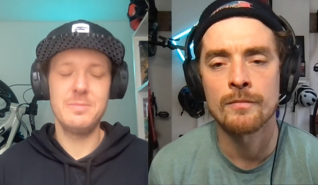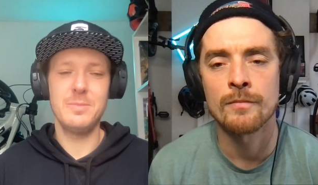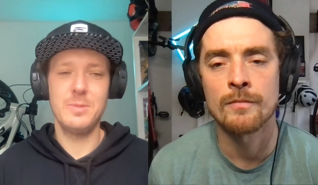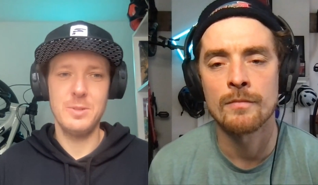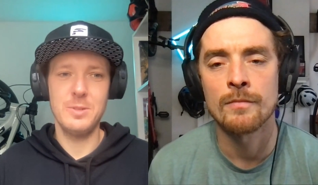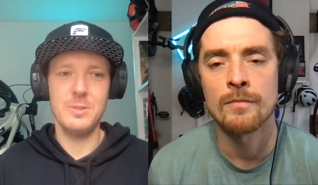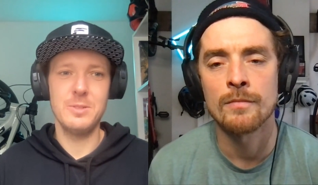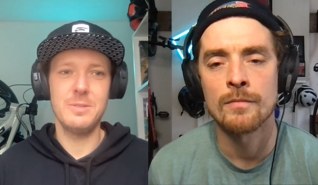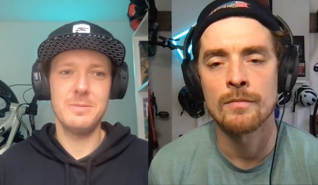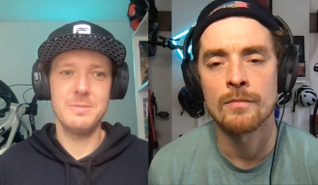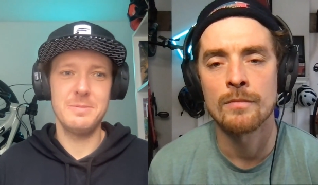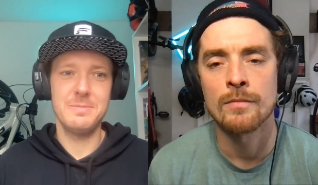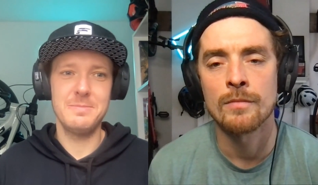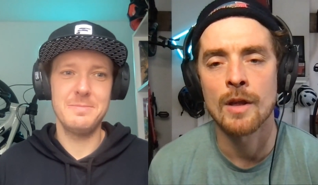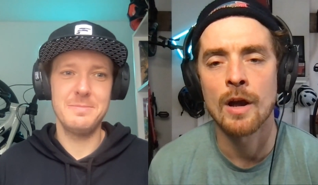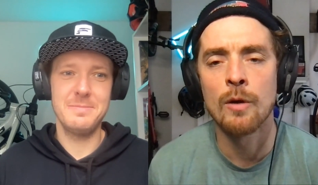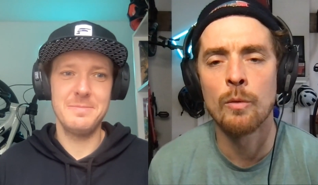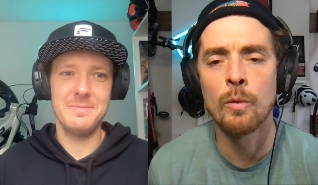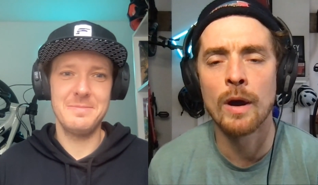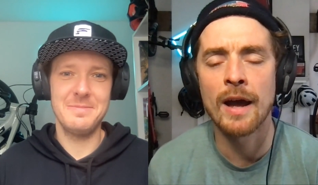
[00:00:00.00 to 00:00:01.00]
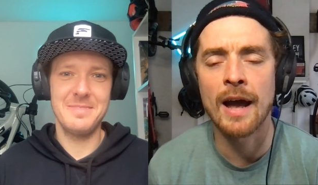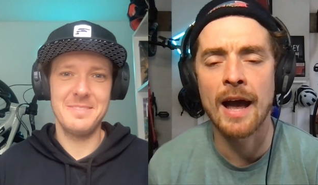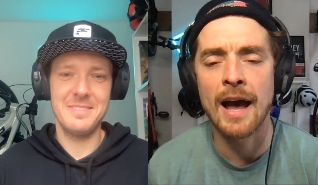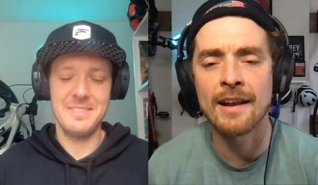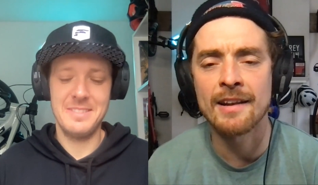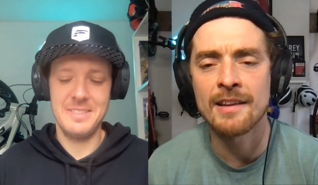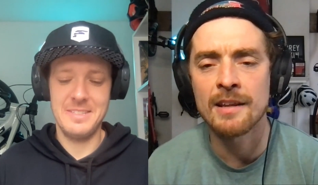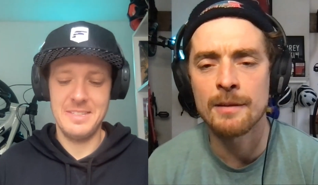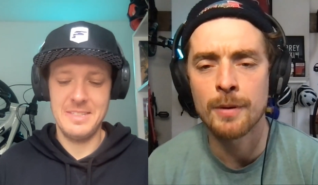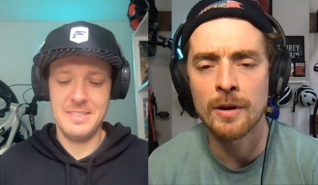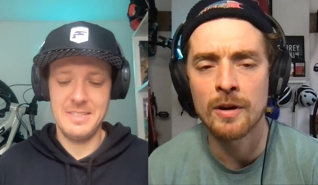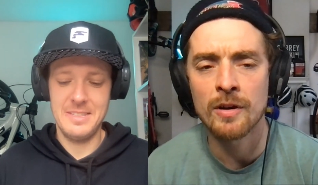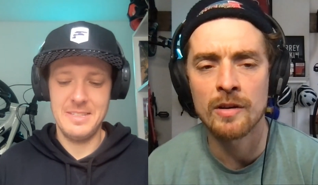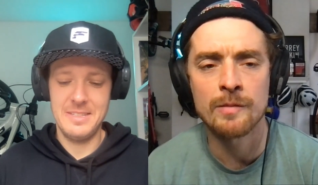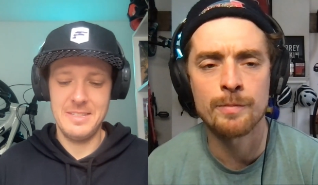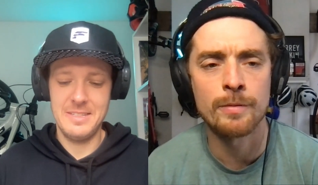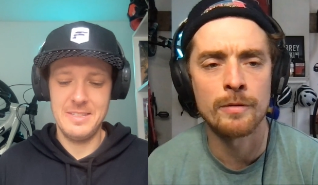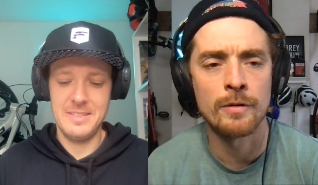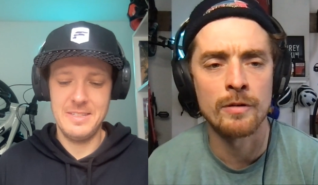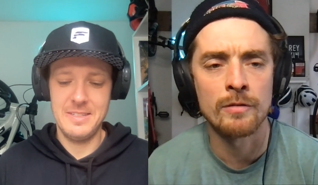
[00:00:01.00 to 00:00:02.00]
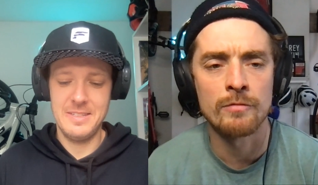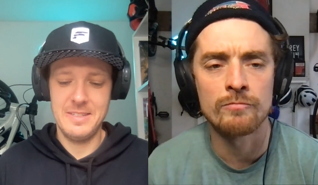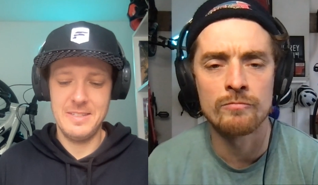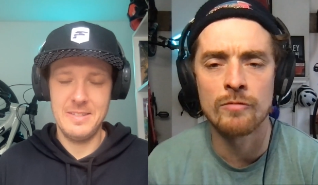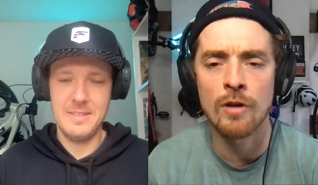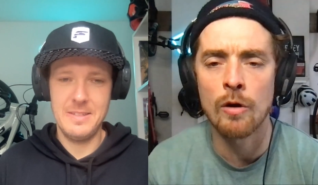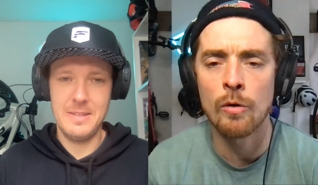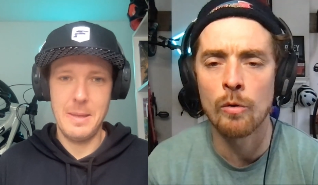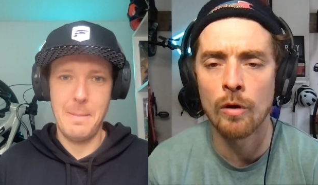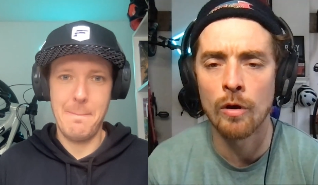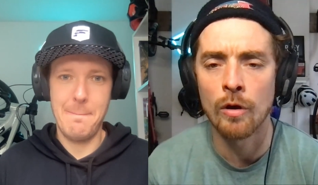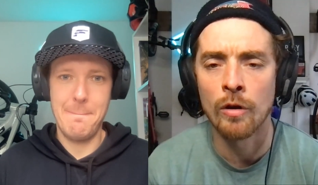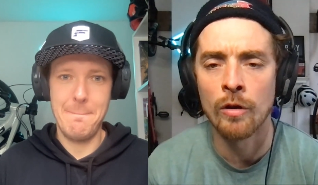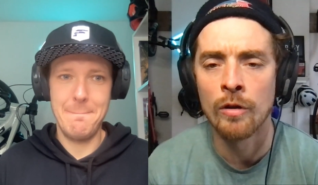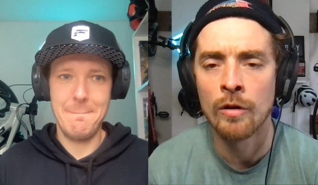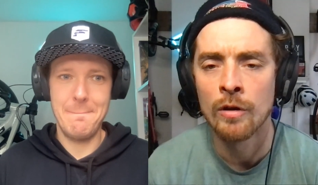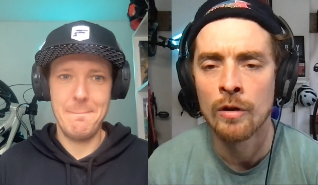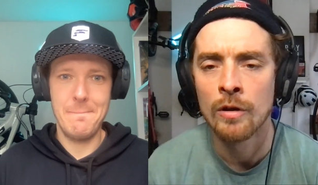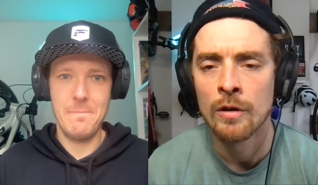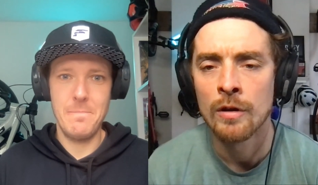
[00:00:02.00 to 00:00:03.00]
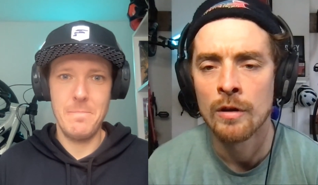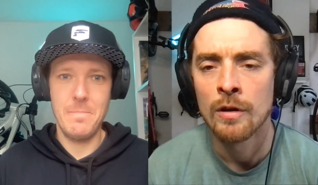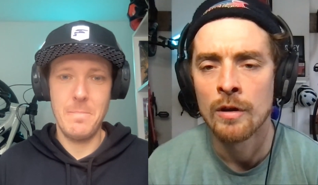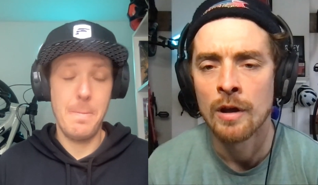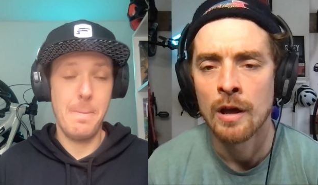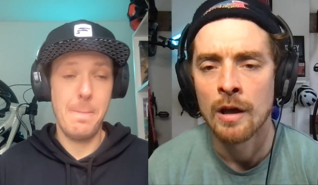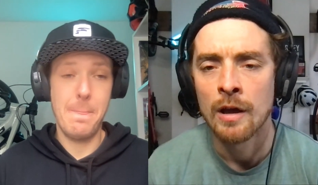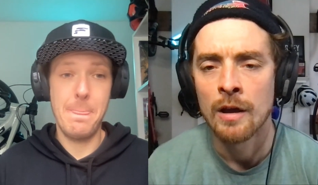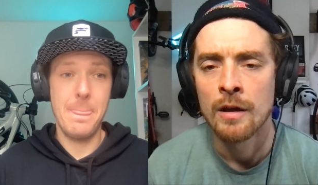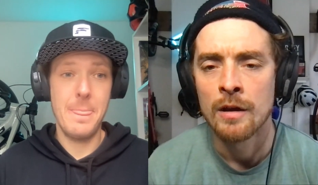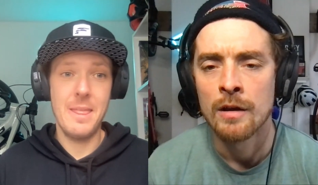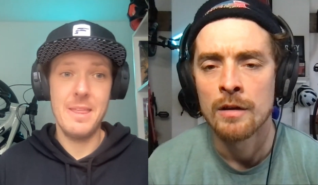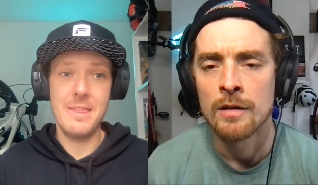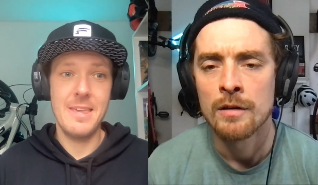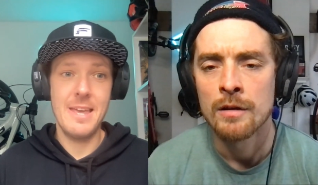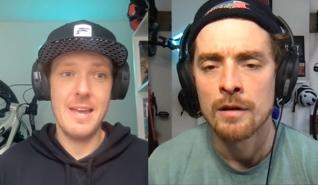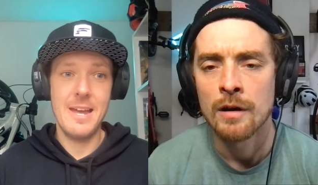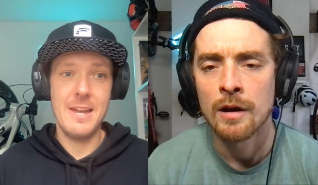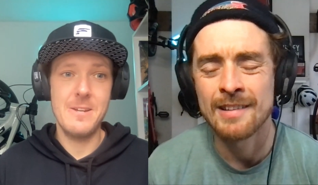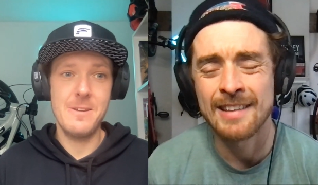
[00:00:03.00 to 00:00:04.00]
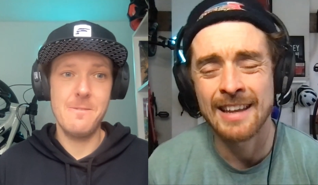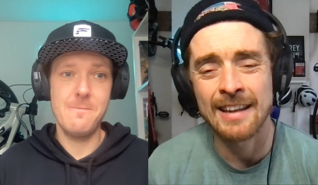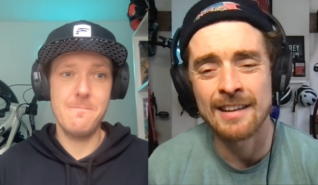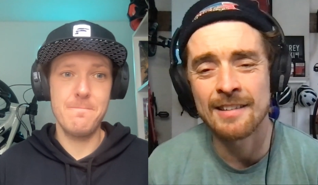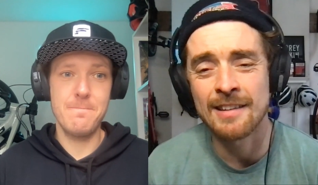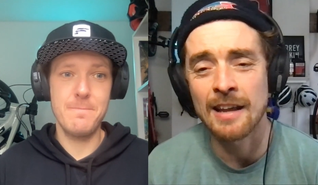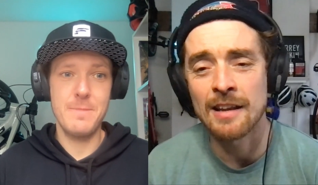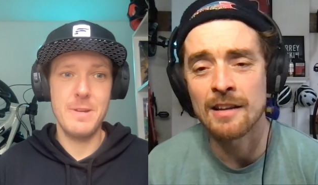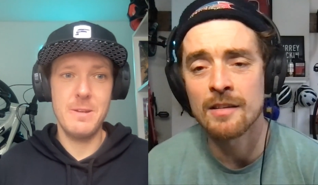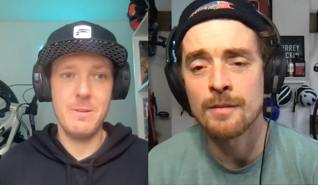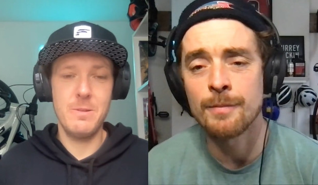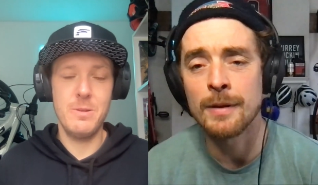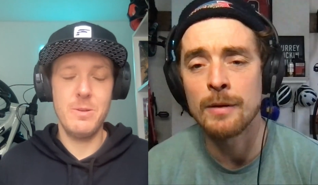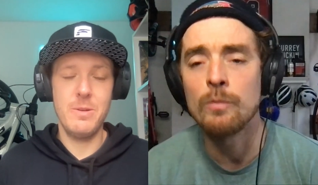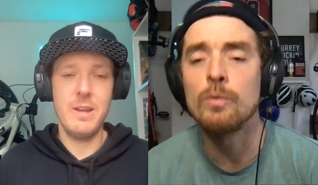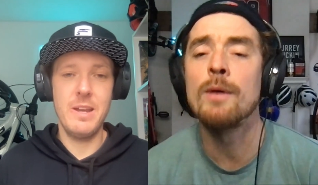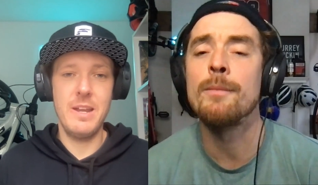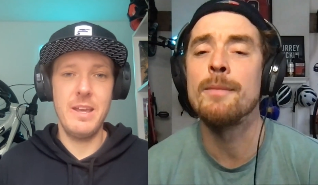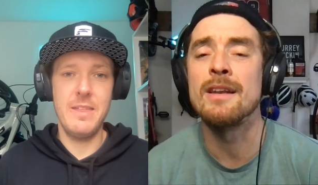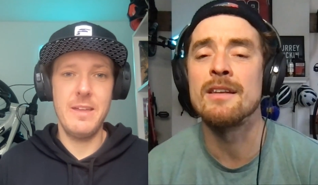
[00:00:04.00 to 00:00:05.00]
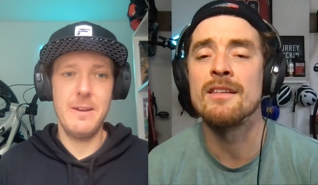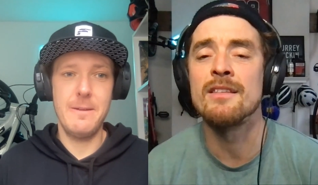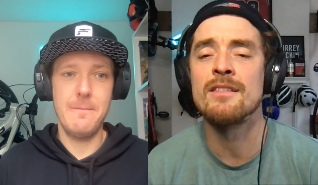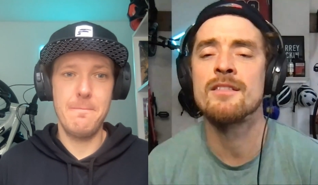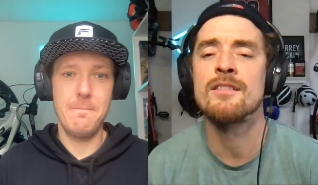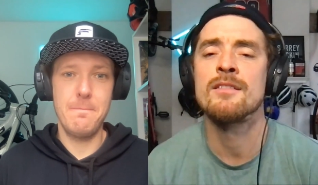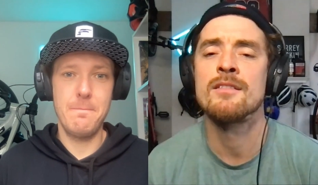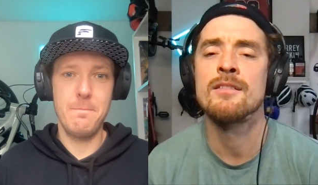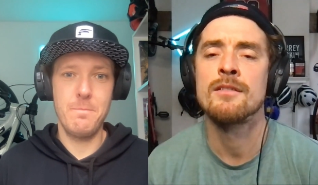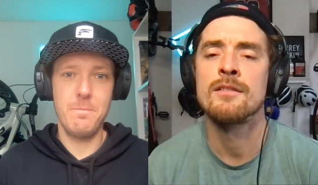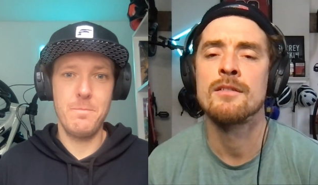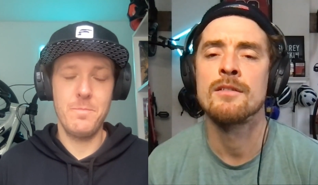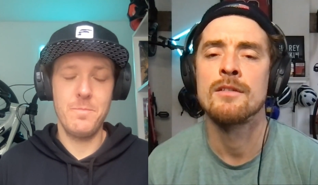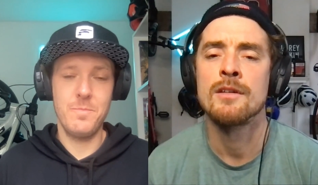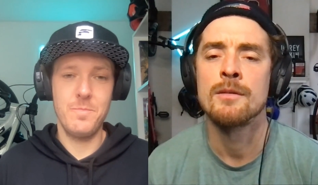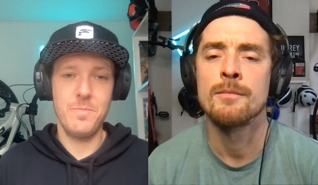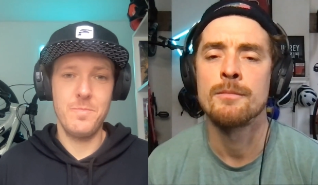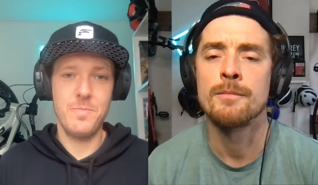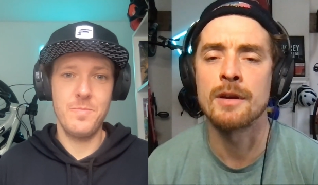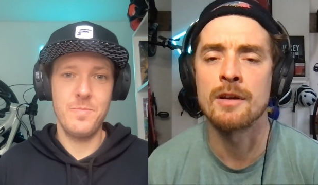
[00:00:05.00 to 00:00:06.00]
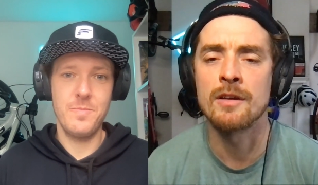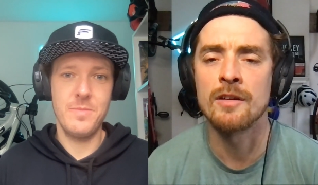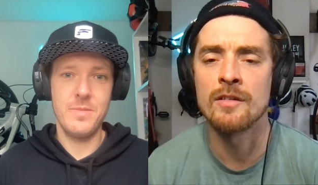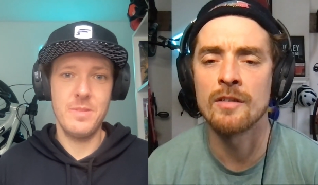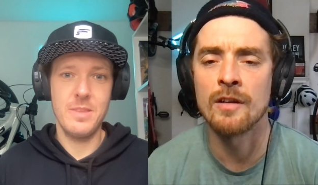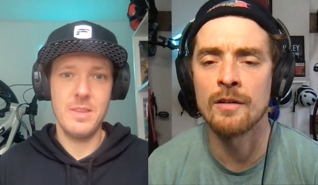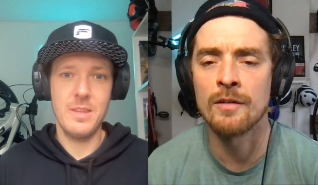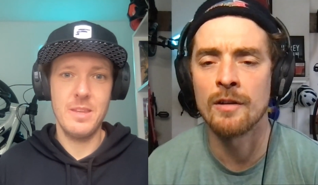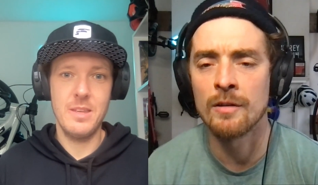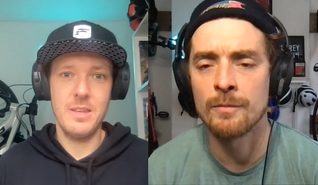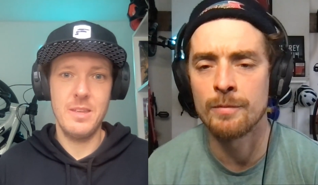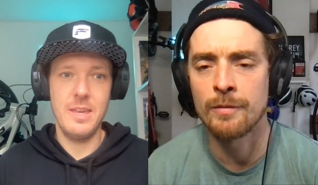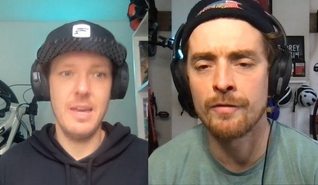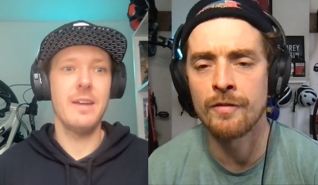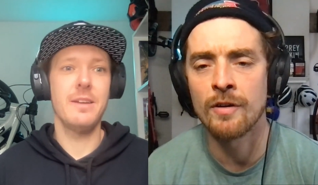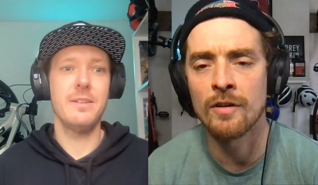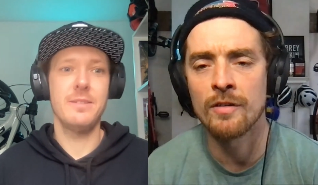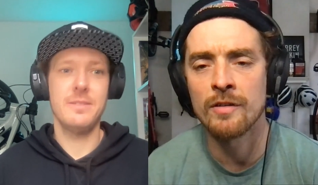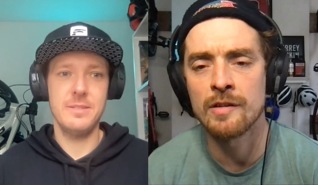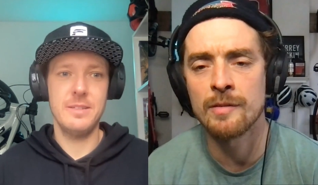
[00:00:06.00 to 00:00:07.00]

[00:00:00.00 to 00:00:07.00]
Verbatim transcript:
Speaker 1: Good. I wear antiperspirant roll on. See, I don't. It tends I don't to be do women's because I prefer yeah. the